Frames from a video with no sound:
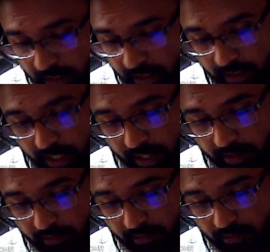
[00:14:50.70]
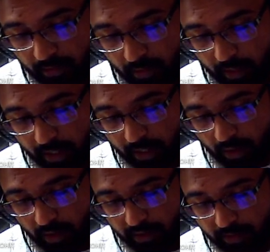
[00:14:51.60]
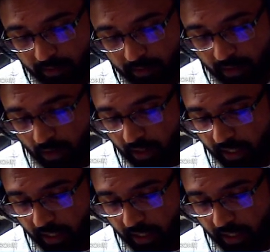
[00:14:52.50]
Then you were taught something called